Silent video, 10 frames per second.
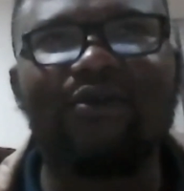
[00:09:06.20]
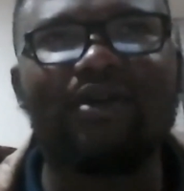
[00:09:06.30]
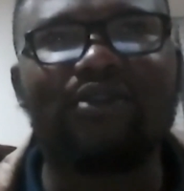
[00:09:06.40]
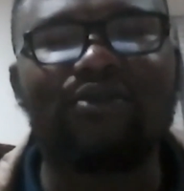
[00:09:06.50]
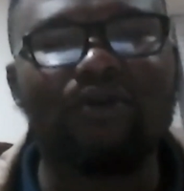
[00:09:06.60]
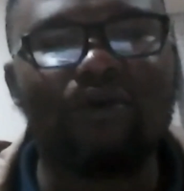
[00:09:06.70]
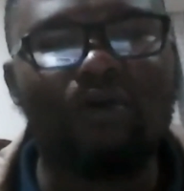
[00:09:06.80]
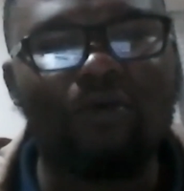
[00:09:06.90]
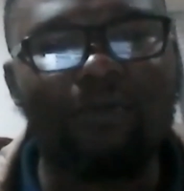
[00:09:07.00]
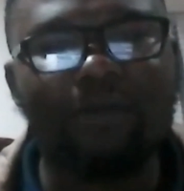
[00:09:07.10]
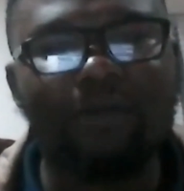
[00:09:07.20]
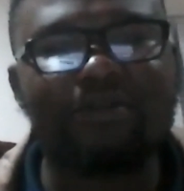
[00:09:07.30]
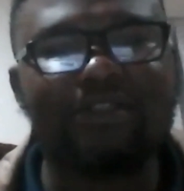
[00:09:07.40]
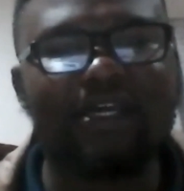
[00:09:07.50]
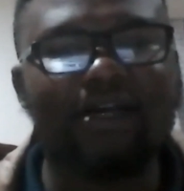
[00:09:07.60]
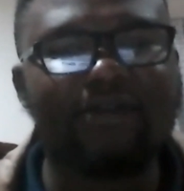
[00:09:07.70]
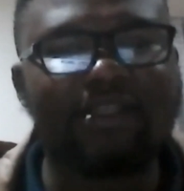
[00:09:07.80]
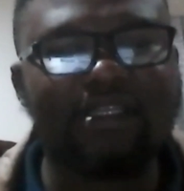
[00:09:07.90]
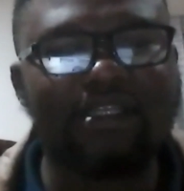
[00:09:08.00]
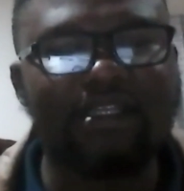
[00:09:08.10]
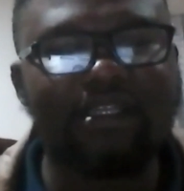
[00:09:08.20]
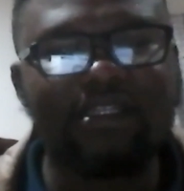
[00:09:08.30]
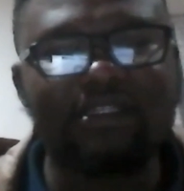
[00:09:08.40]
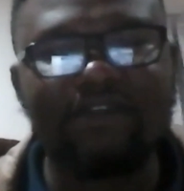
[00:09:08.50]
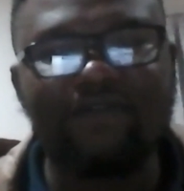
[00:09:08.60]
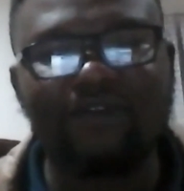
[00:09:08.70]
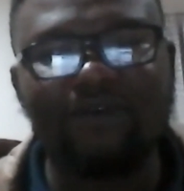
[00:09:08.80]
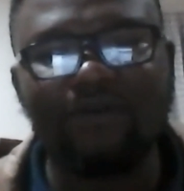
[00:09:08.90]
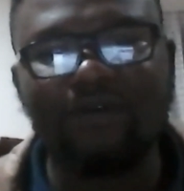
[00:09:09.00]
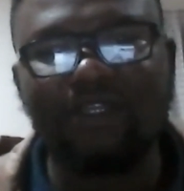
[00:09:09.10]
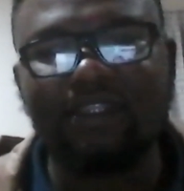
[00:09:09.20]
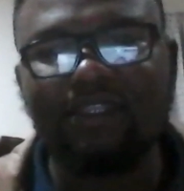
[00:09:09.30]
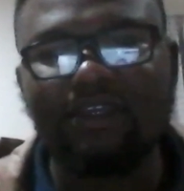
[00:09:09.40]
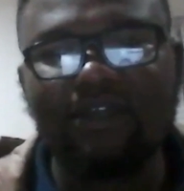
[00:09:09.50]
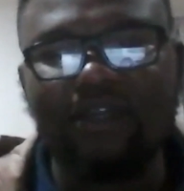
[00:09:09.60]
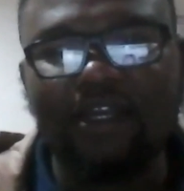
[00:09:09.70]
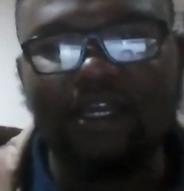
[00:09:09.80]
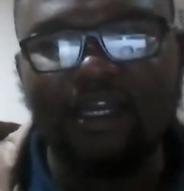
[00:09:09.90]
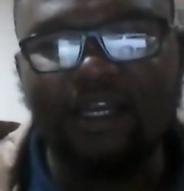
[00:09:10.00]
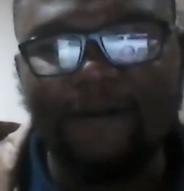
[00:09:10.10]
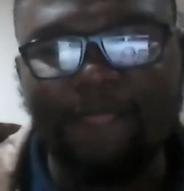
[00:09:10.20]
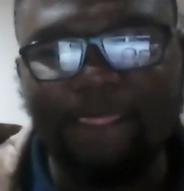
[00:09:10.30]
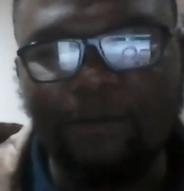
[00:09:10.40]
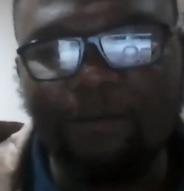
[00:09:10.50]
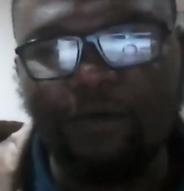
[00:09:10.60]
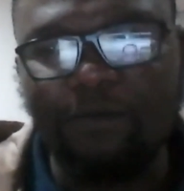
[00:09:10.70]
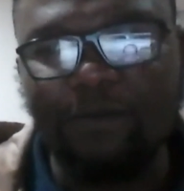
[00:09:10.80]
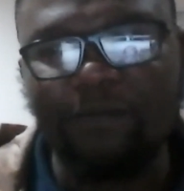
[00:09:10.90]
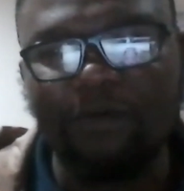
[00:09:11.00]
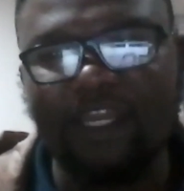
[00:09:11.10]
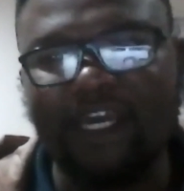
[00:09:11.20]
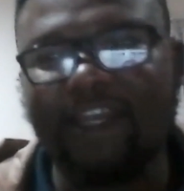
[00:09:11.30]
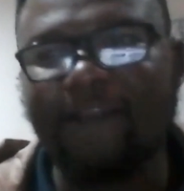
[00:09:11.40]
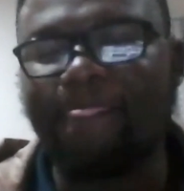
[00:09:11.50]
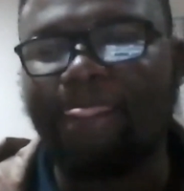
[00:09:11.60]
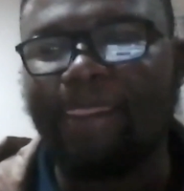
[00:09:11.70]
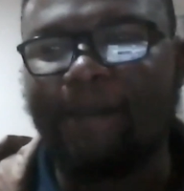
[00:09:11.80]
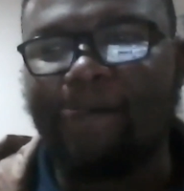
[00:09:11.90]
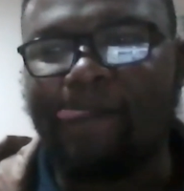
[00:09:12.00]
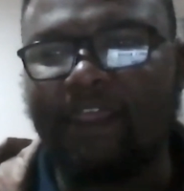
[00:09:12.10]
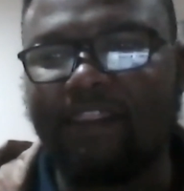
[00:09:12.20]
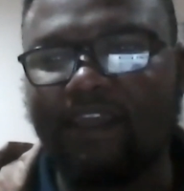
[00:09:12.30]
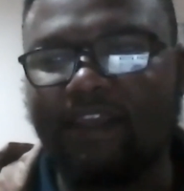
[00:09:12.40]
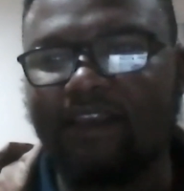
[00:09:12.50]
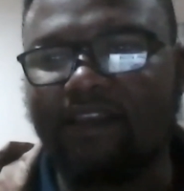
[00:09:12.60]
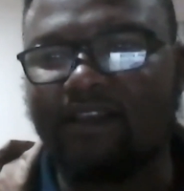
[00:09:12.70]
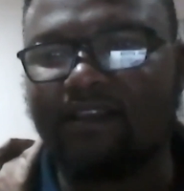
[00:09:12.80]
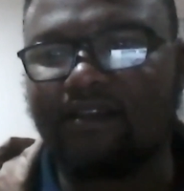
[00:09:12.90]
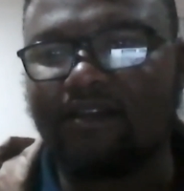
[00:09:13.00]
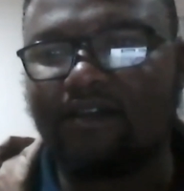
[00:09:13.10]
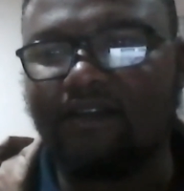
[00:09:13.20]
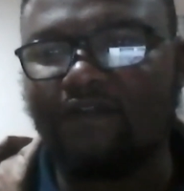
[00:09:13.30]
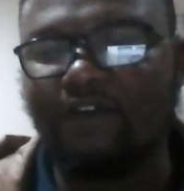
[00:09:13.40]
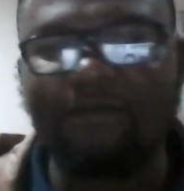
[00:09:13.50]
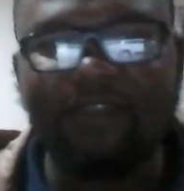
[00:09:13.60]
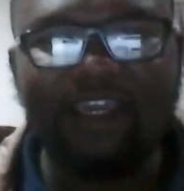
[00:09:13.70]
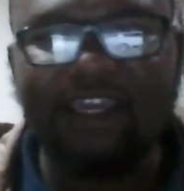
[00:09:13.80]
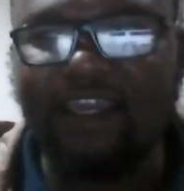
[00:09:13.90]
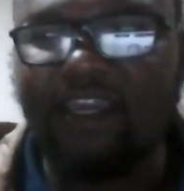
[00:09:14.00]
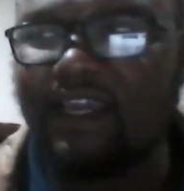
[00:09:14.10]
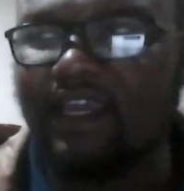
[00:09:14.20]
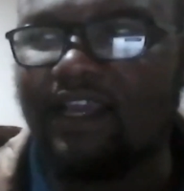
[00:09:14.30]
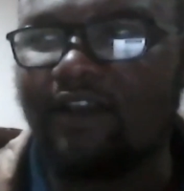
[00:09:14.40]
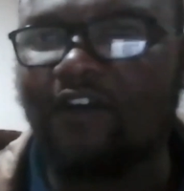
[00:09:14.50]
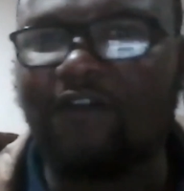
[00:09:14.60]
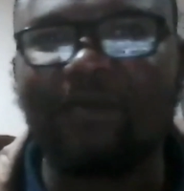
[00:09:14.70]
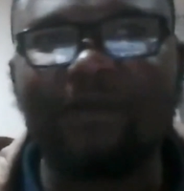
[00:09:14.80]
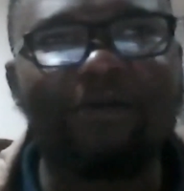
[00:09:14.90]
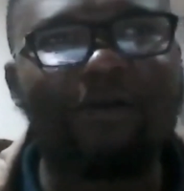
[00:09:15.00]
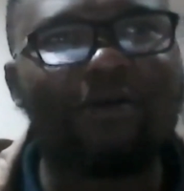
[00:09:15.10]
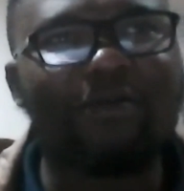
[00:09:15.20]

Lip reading: with Unonkuma Buza. We did an interview with Mpumi Mbonani. And then from there, a lot of people